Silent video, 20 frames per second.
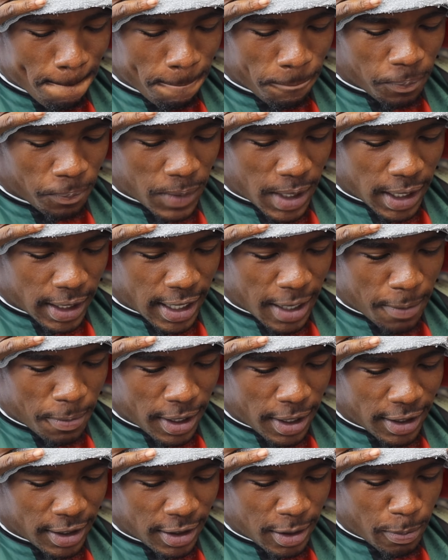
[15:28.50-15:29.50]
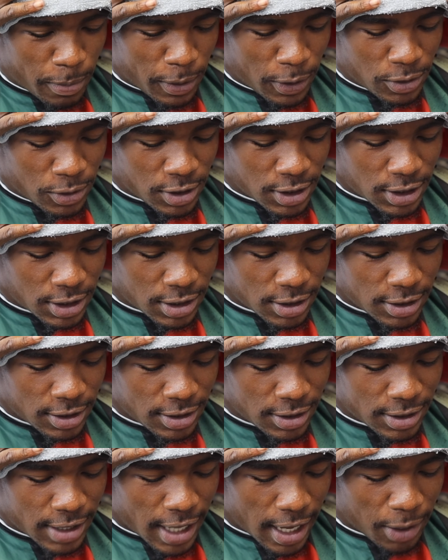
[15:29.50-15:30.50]
Man, I got back in the boat just to,
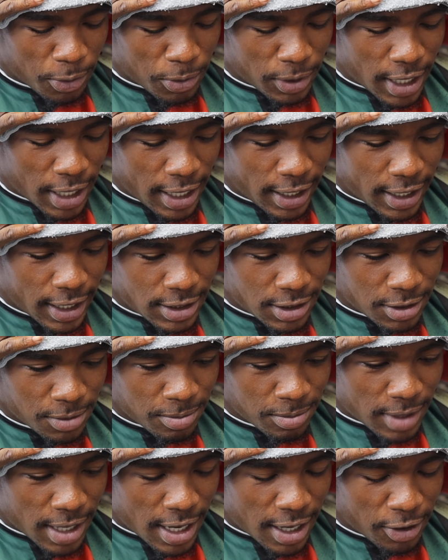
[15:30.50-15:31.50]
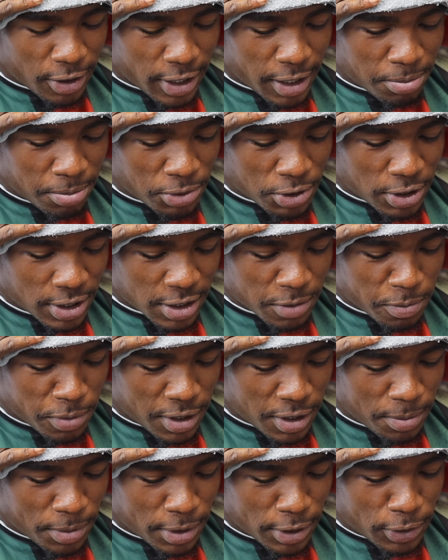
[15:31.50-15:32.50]
like, when they catch them, I grab them, drop them, and
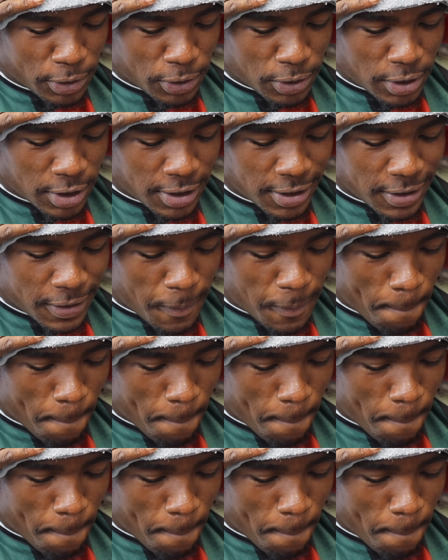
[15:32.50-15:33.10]
put them in the cooler.